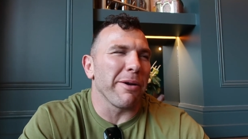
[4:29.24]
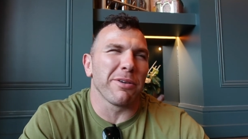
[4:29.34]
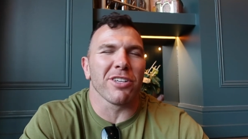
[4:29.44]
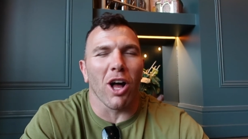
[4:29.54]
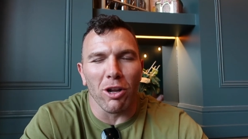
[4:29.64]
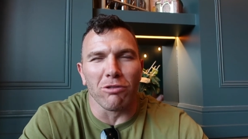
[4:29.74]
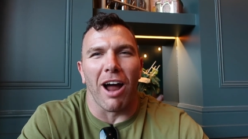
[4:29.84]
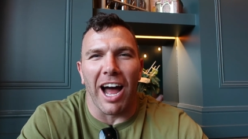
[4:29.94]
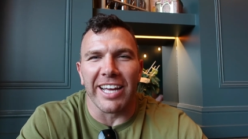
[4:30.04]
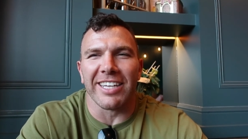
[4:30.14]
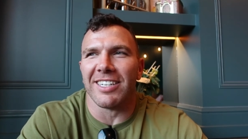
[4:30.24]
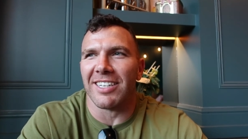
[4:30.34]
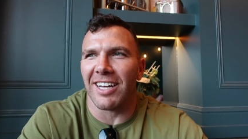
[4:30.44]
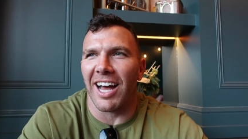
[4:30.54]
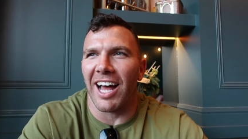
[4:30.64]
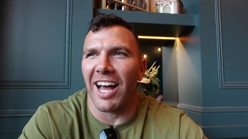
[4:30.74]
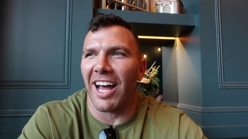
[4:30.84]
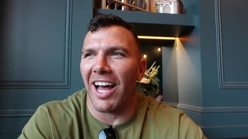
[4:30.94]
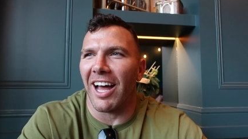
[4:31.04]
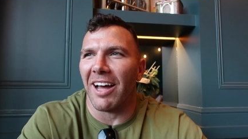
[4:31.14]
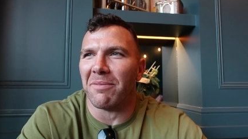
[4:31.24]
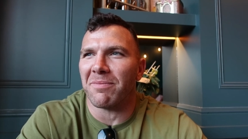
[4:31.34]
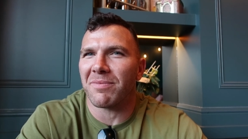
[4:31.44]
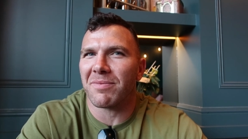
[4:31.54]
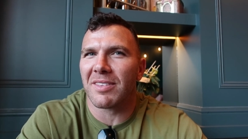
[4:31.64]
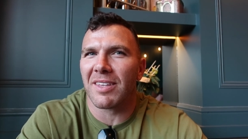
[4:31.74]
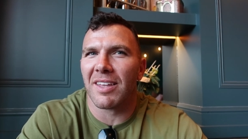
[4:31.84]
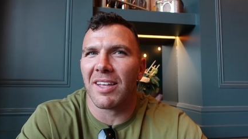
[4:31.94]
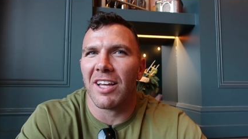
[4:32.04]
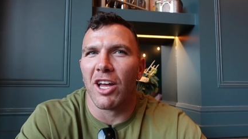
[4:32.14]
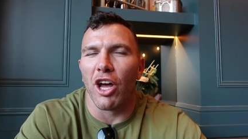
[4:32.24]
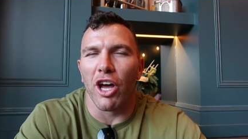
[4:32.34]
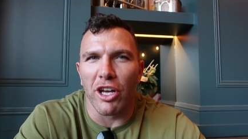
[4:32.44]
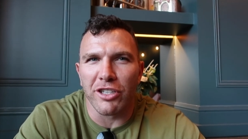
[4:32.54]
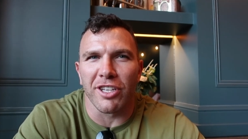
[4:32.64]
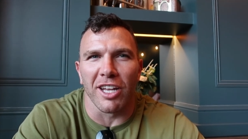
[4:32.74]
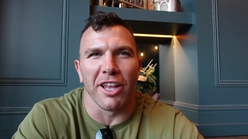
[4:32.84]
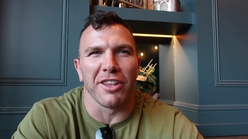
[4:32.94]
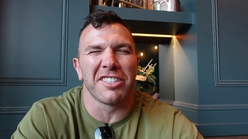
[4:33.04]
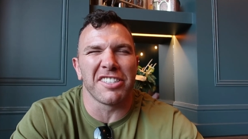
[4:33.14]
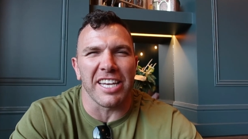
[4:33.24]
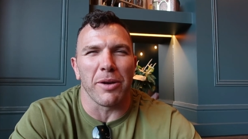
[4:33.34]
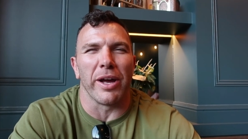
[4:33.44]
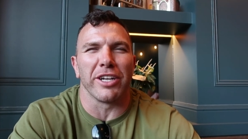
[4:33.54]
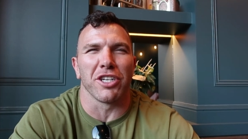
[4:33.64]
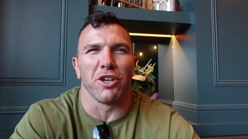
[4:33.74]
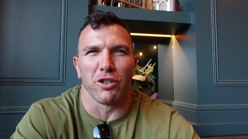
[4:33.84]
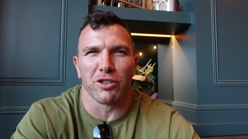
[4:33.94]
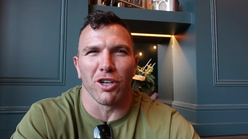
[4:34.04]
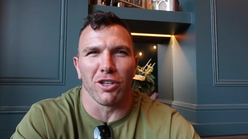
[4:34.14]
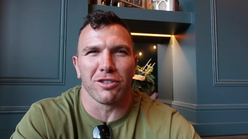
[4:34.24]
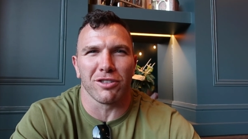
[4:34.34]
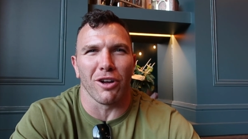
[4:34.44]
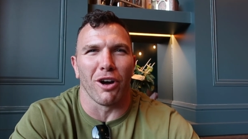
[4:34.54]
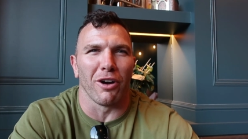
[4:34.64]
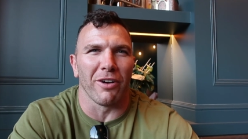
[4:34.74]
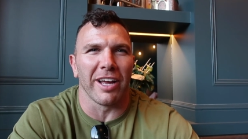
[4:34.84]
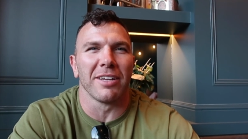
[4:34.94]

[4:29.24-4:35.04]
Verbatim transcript: It was alright. What was it called? Ursula the Sea Witch and Untold Story.